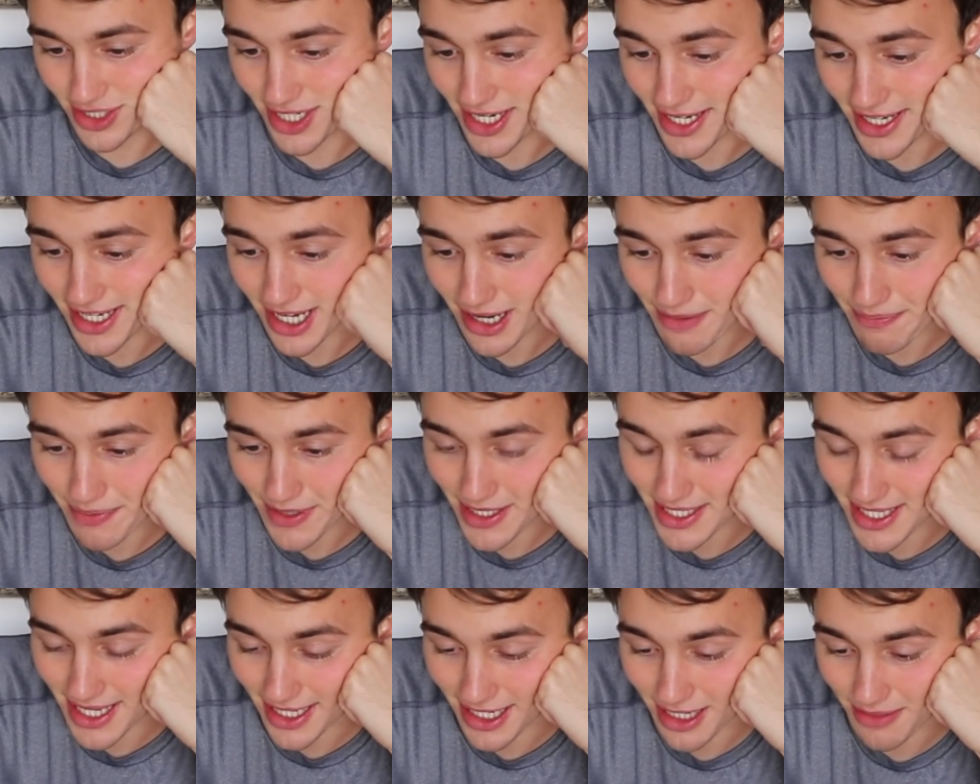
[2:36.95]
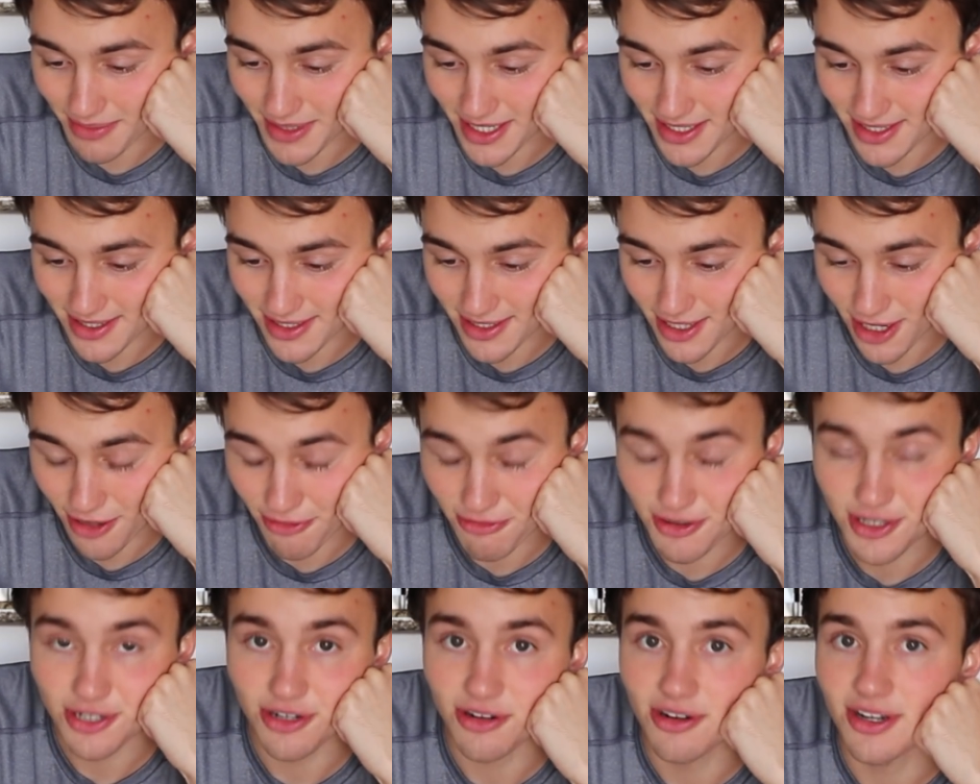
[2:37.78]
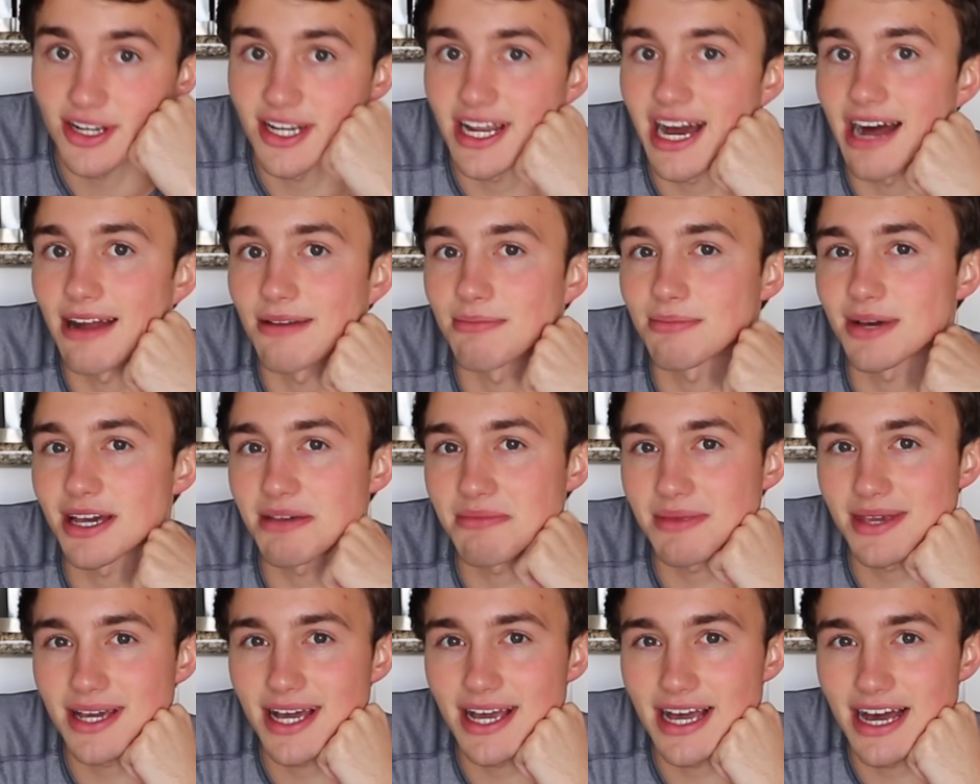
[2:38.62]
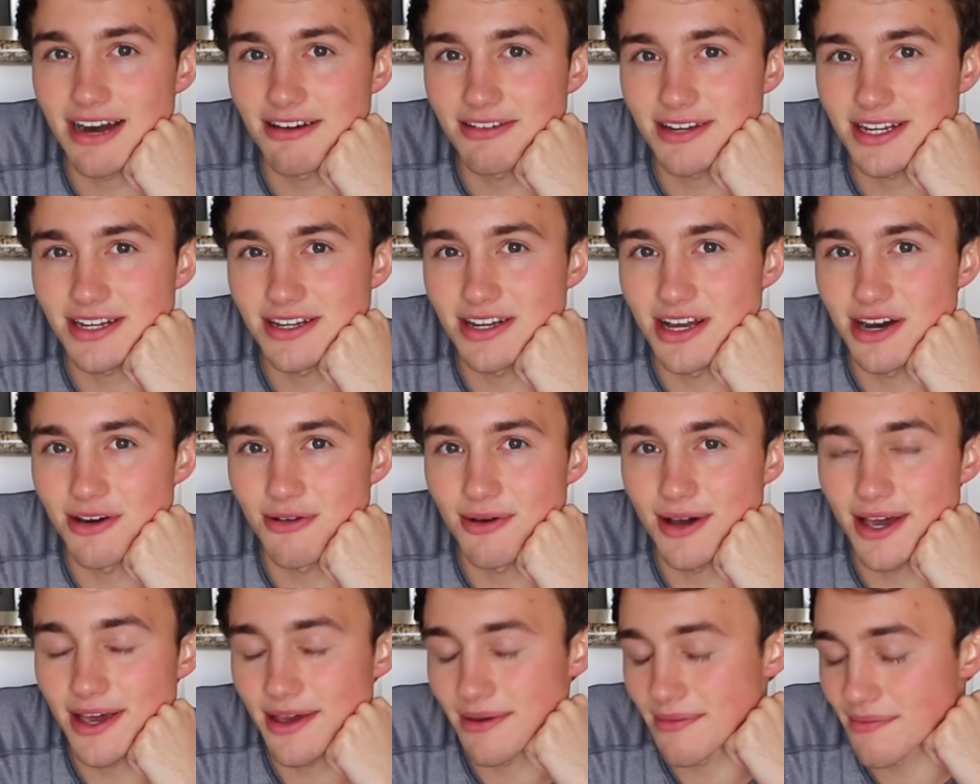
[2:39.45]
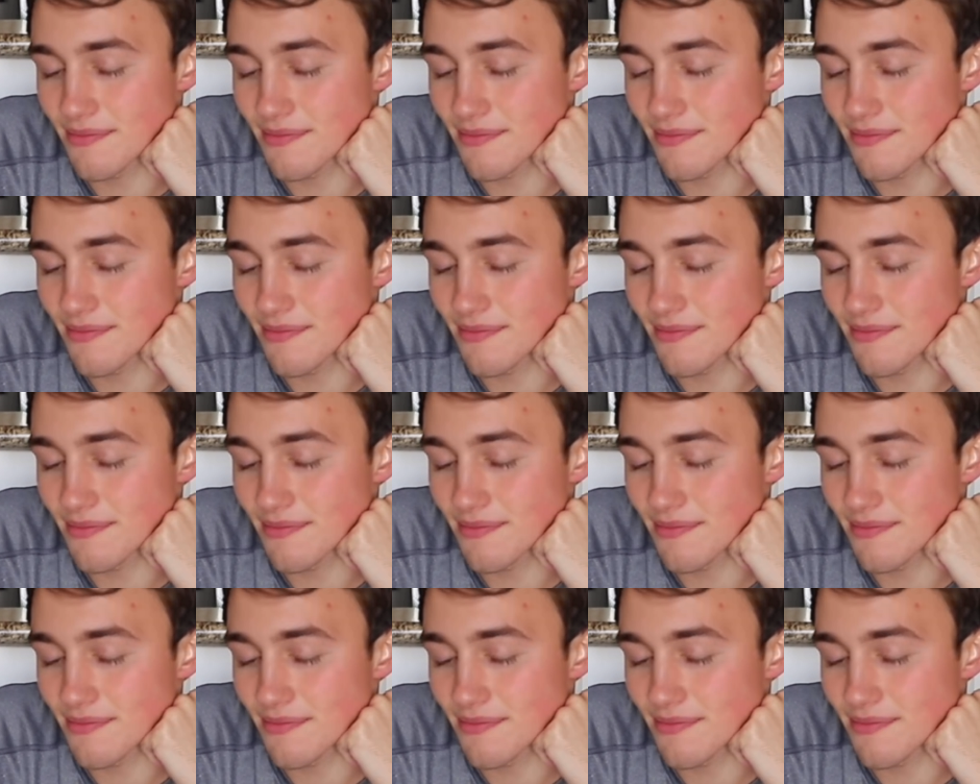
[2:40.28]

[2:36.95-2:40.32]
Jacob is gonna be so turned on by me, I already know it.